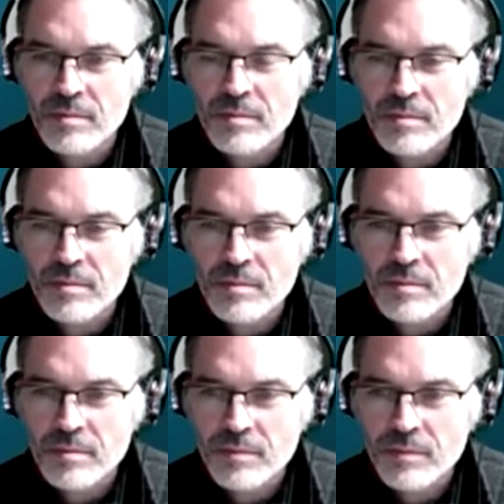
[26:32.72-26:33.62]

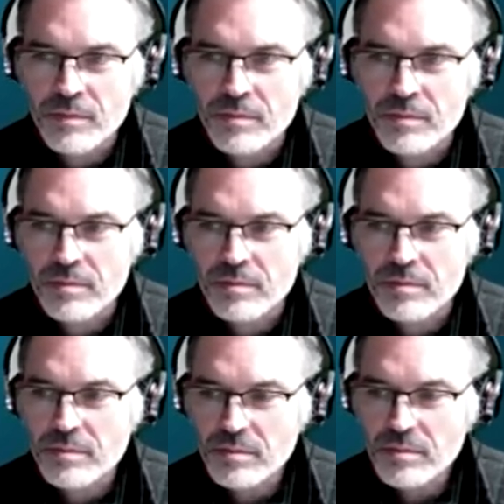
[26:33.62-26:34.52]

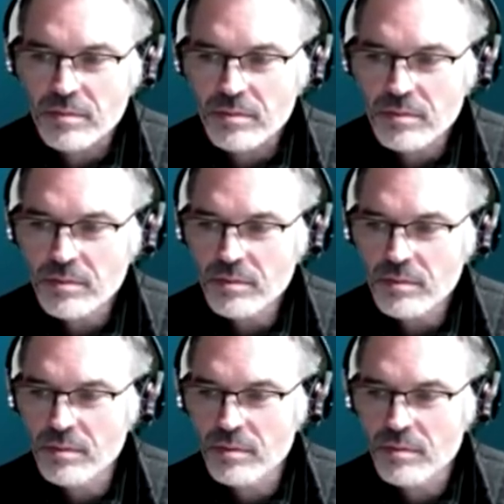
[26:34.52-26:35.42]

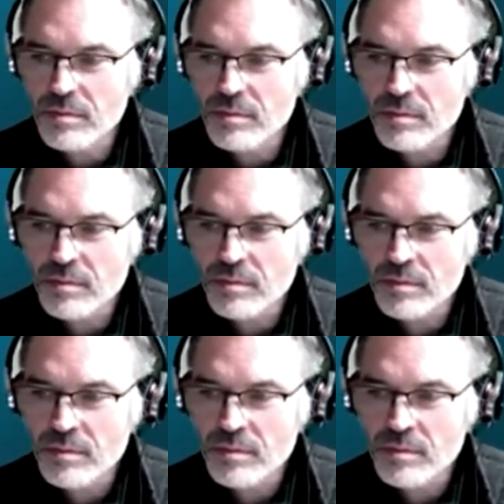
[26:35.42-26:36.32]

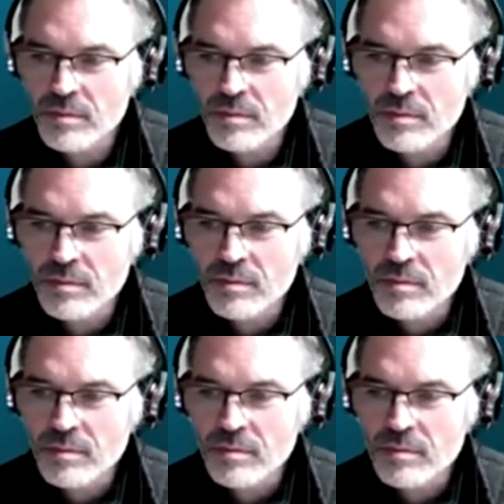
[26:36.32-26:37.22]

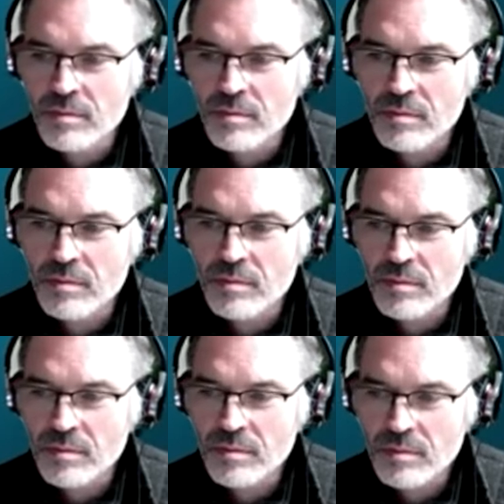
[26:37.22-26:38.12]

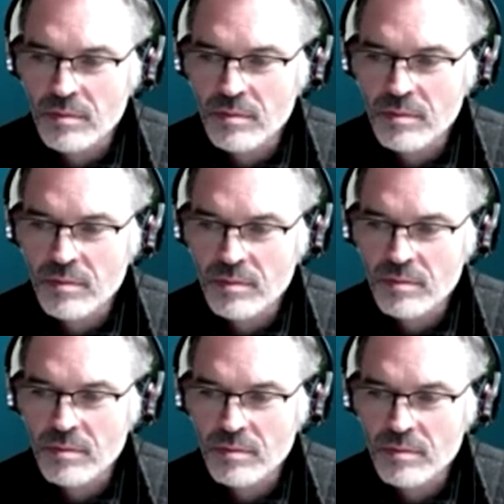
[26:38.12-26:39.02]

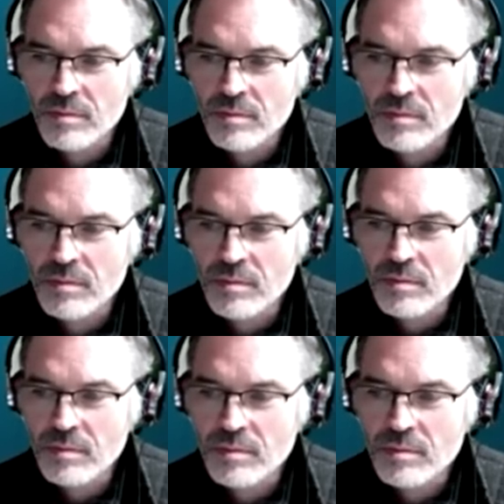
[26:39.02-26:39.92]

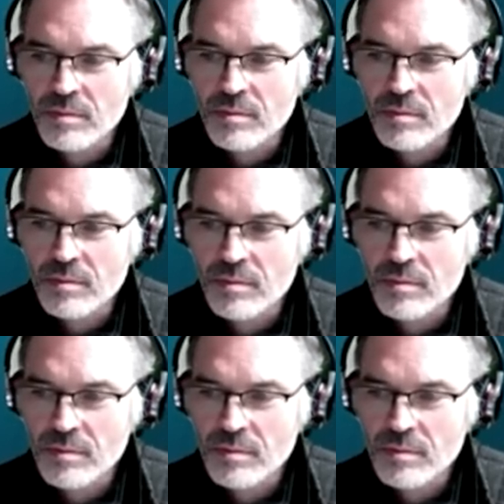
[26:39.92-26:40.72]
The person shown says nothing.